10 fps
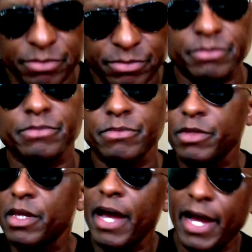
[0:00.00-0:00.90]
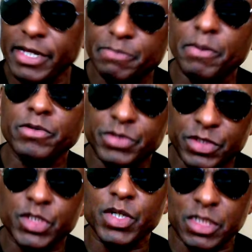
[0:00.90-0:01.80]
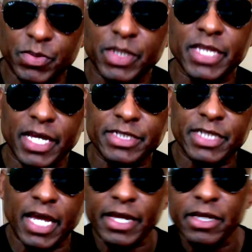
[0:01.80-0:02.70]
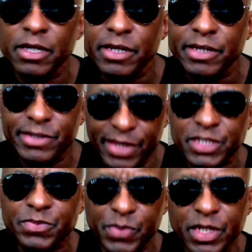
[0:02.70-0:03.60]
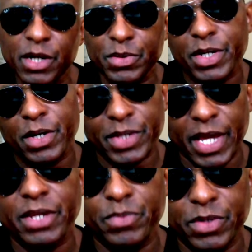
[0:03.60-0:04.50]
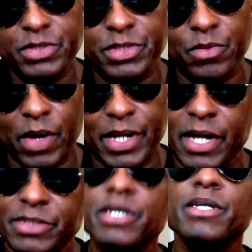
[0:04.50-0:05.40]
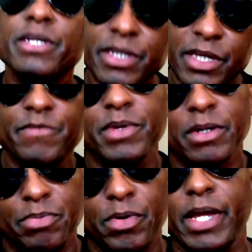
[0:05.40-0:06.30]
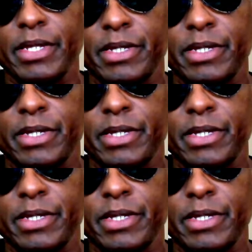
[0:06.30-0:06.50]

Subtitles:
I'm supposed to trust what they say. Yes, we know who cocaine was in the White House. Give me a break.